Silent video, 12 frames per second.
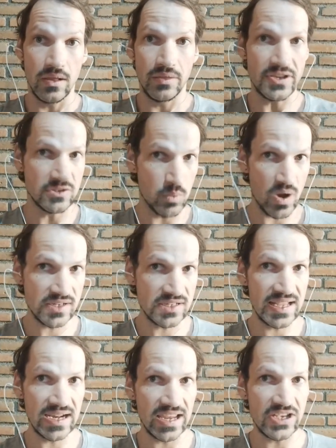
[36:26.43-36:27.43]
There's a word in
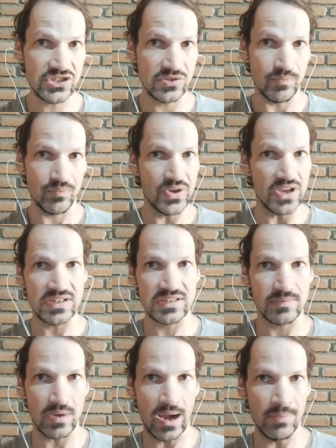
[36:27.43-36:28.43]
English
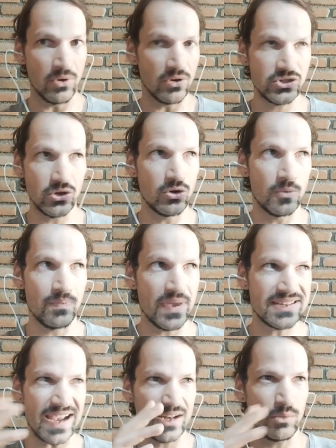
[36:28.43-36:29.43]
that's, I'm not sure
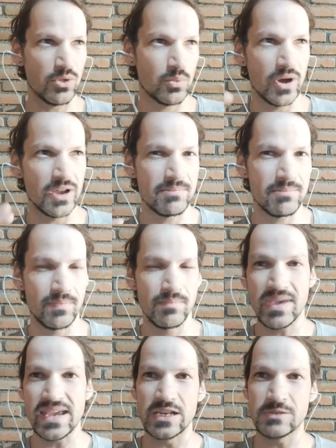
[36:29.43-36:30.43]
exactly what the word
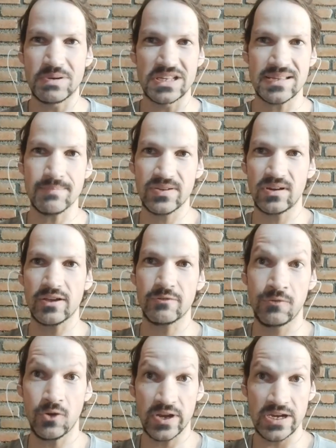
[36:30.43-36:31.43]
means, but it's something like
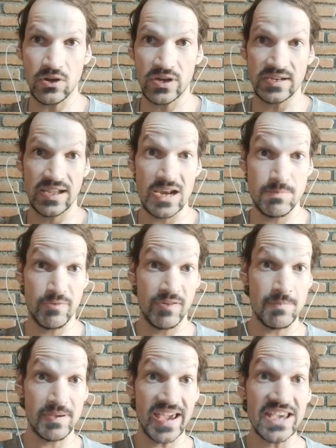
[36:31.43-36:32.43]
flocky knocking the
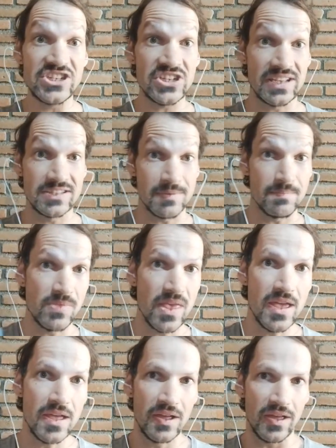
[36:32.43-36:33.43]
hillipafillipicationism.
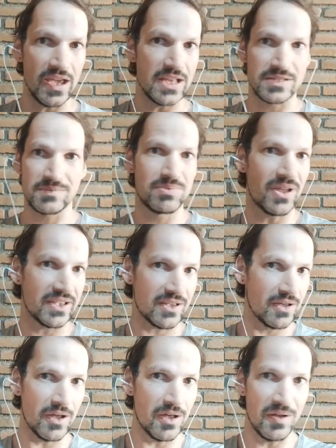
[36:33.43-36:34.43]
It's
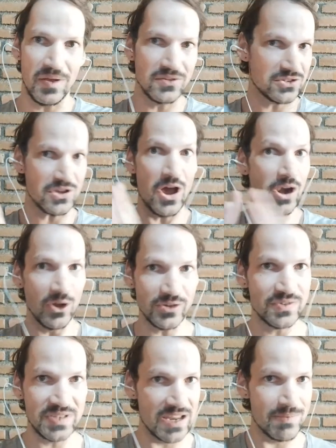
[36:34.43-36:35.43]
like just a lot
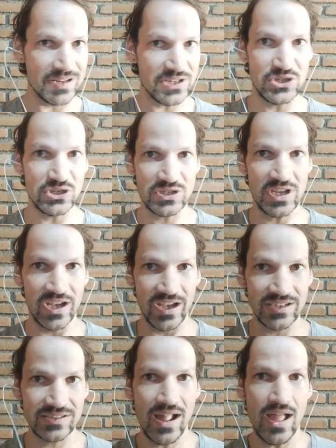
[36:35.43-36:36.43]
of syllables, as you just
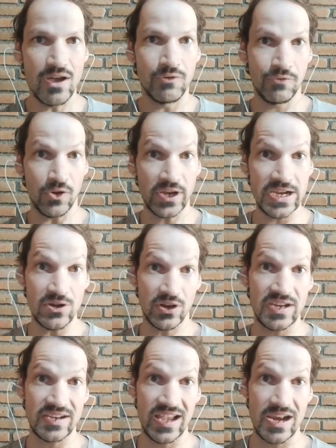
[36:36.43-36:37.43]
heard, flocky
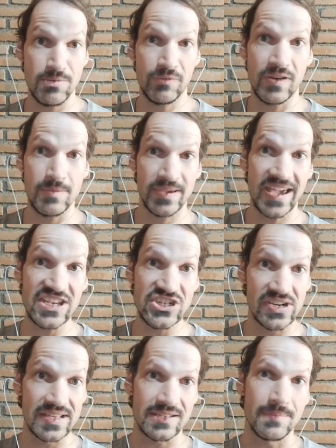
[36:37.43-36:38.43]
knocking the
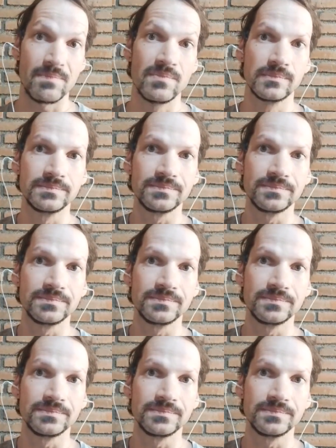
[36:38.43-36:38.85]
hillipafillipicationism.